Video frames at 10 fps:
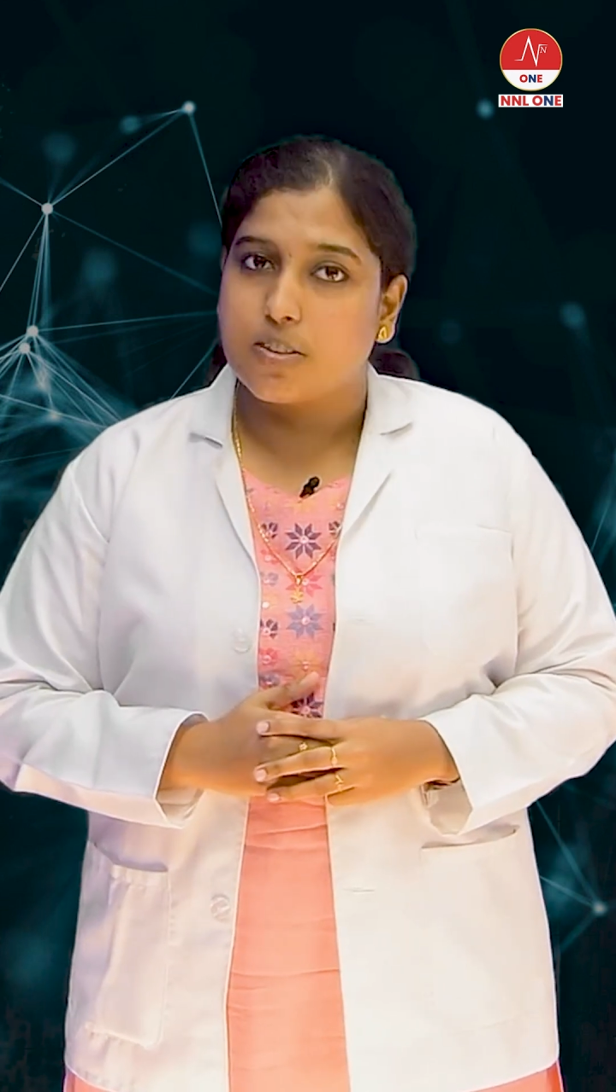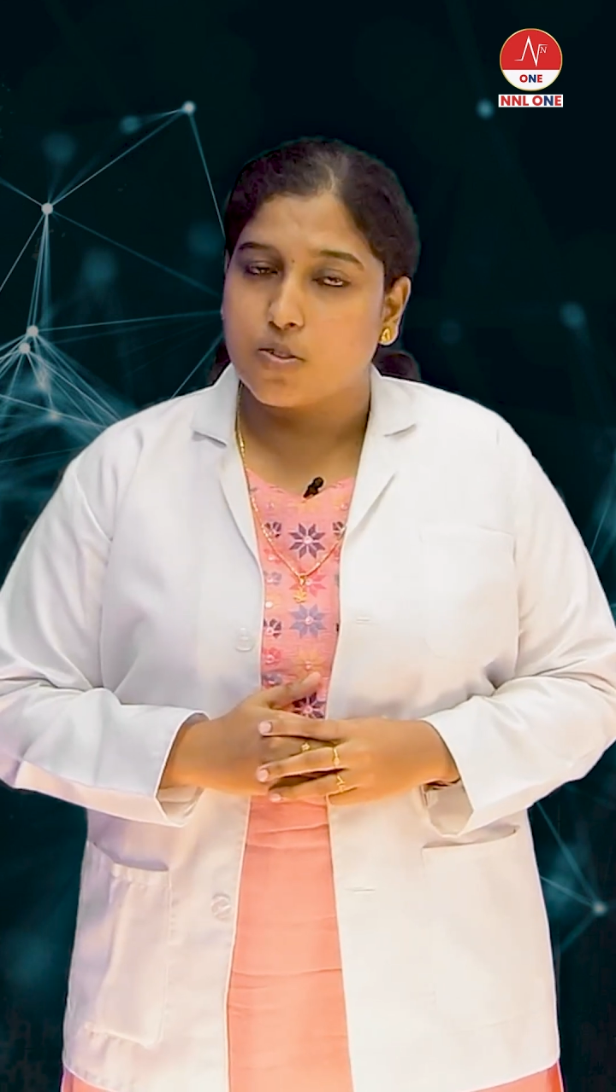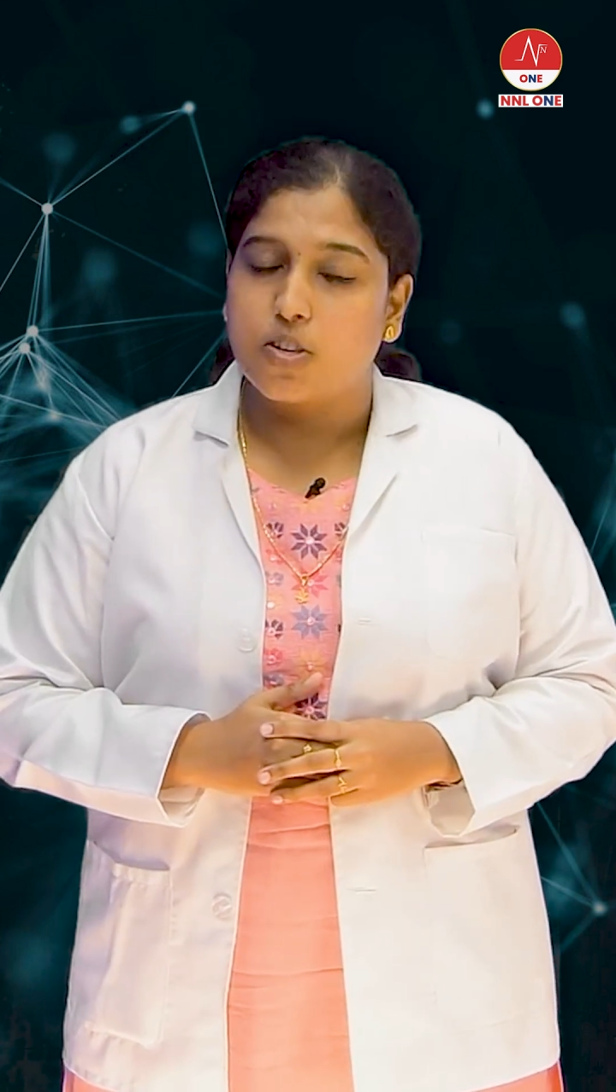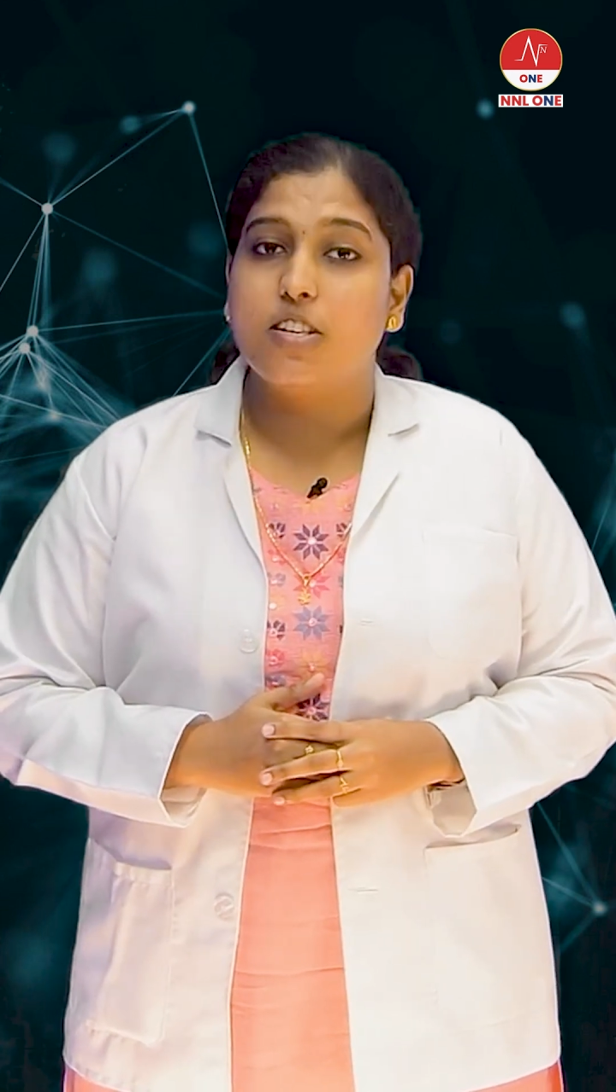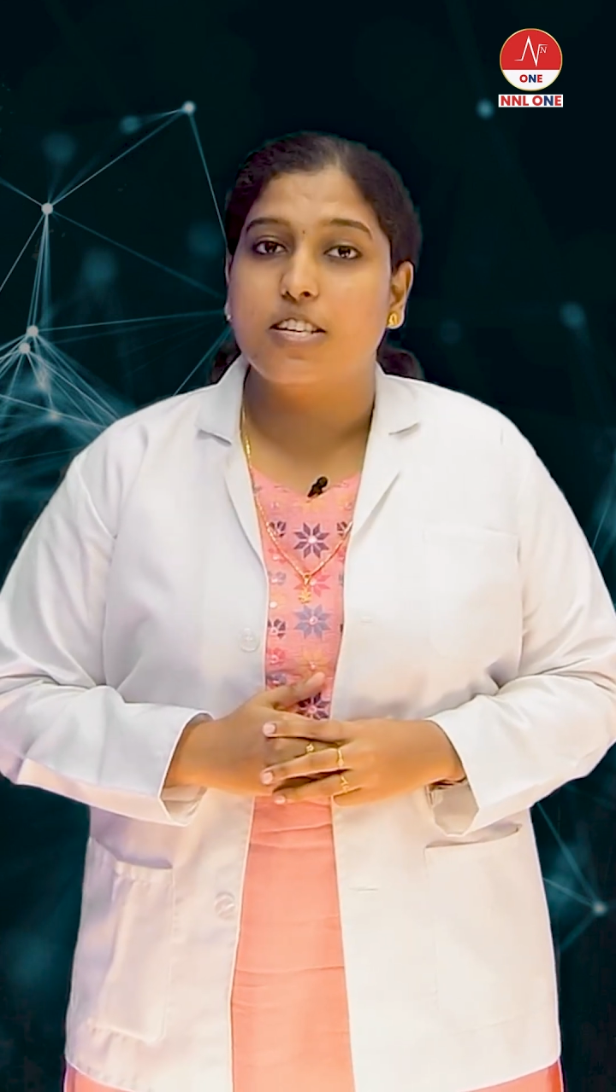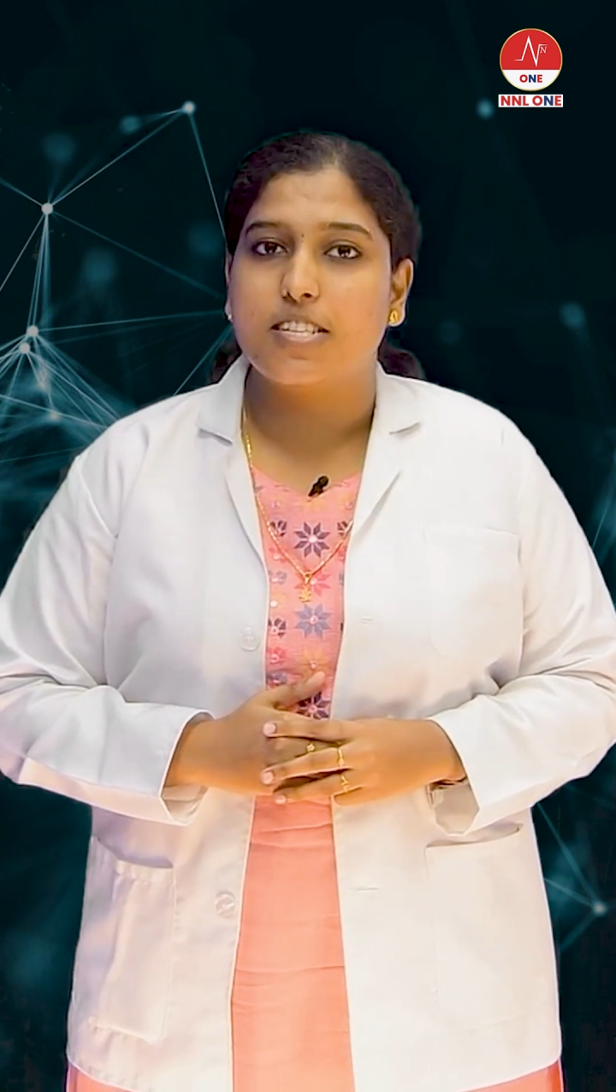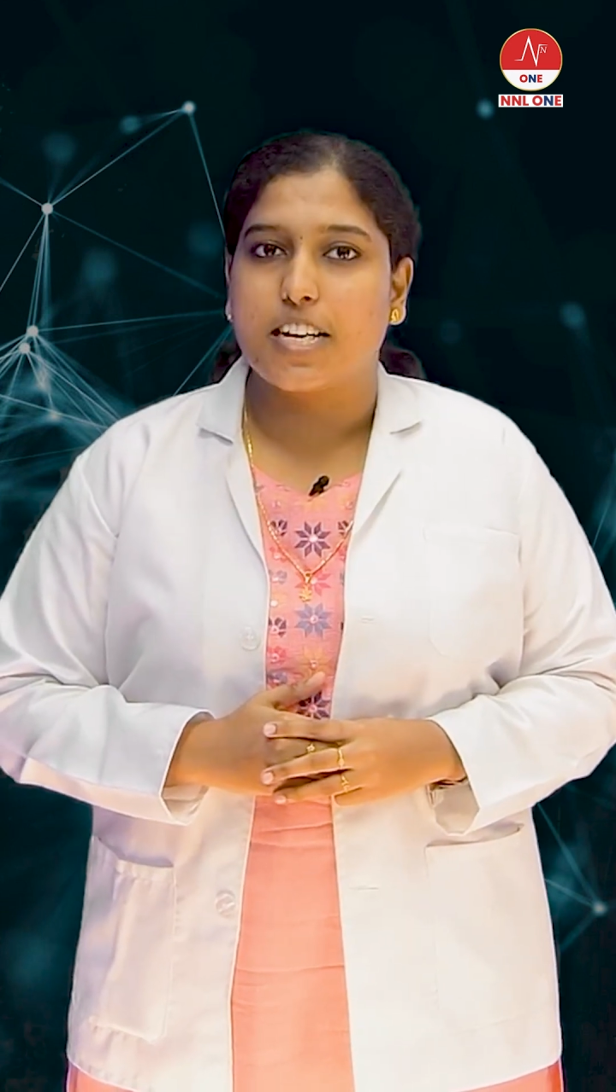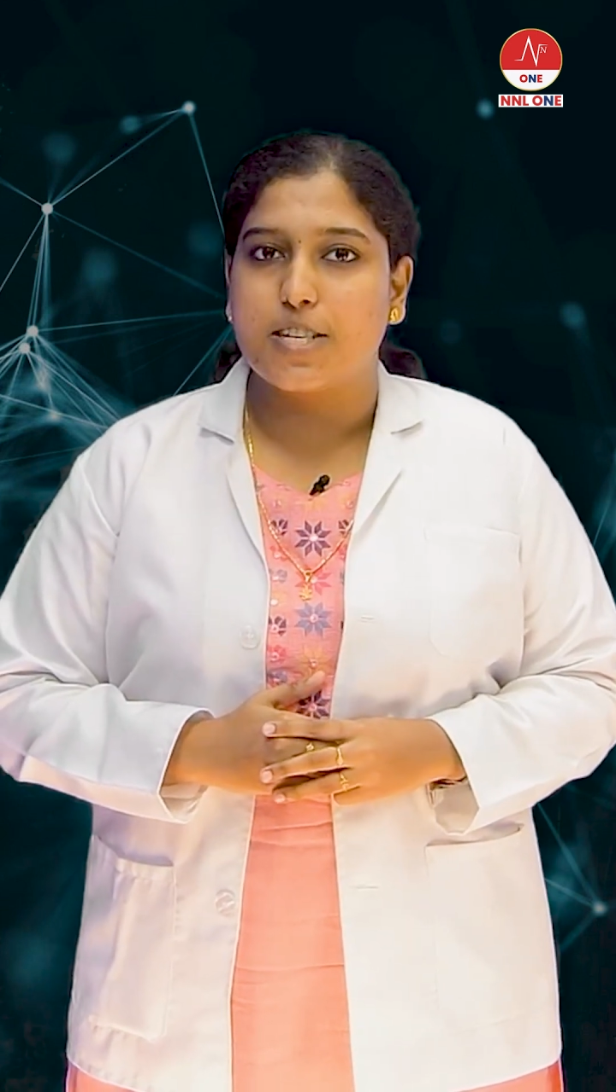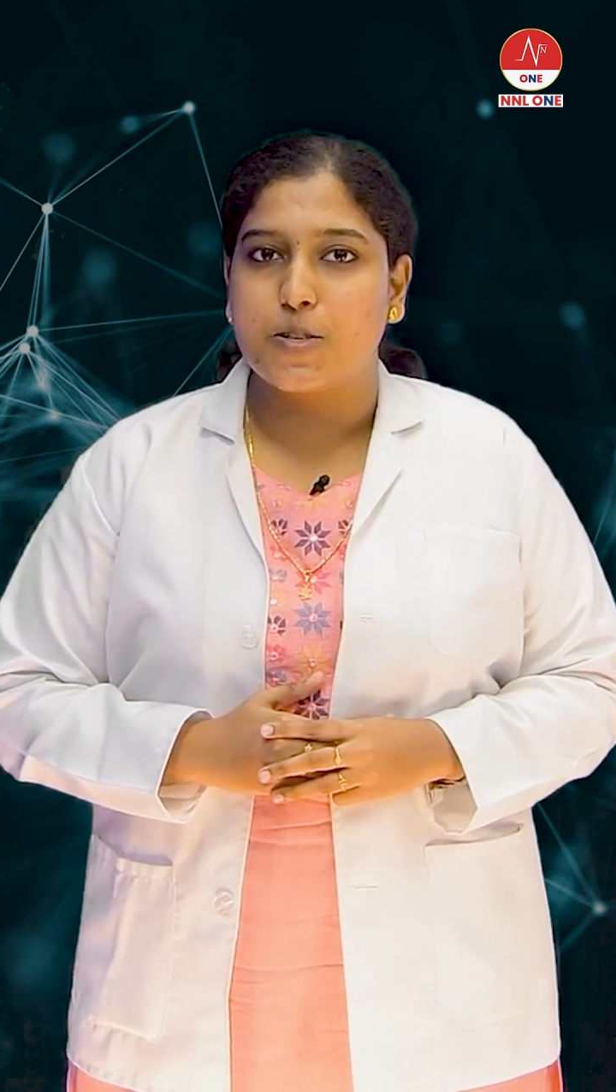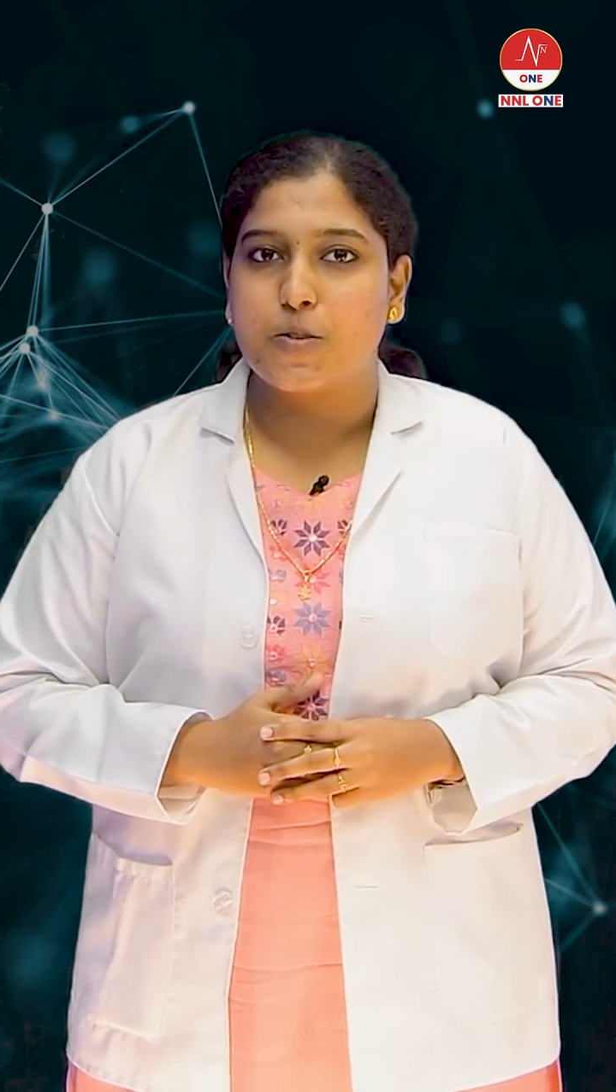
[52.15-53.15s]
good insight
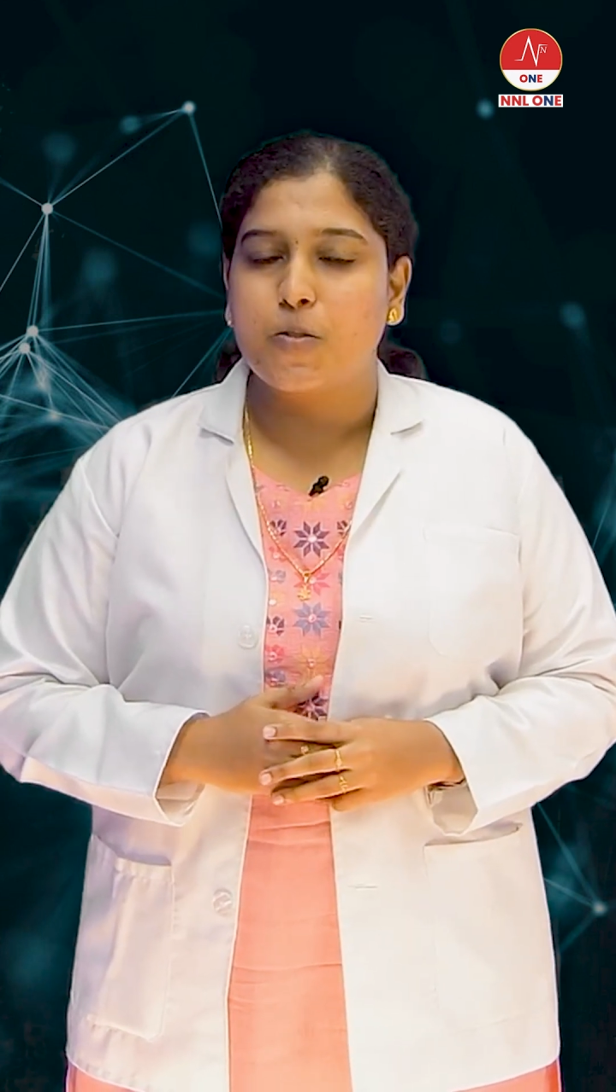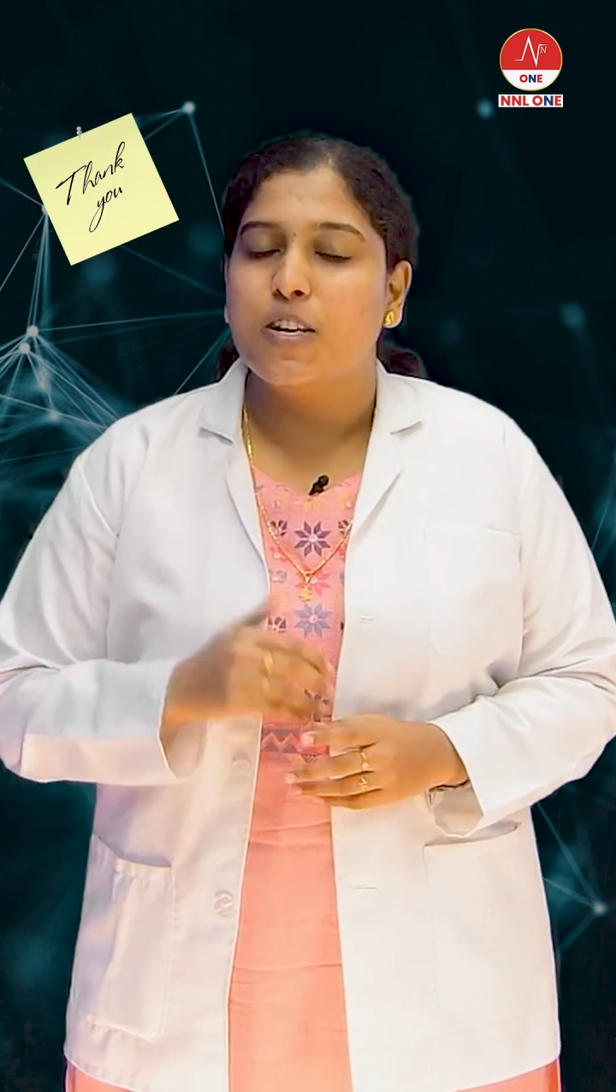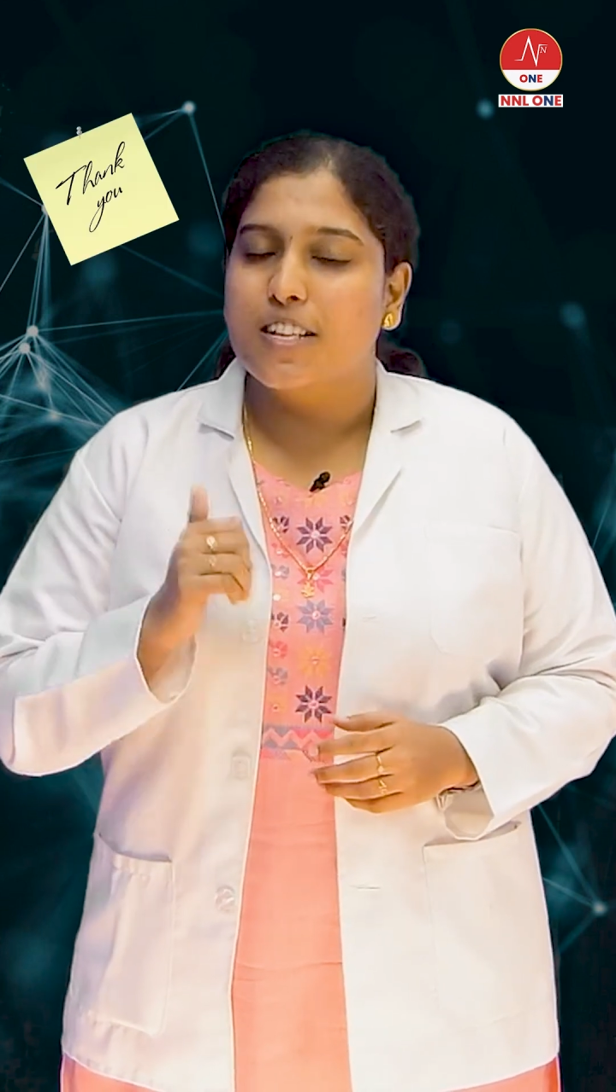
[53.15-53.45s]
to you.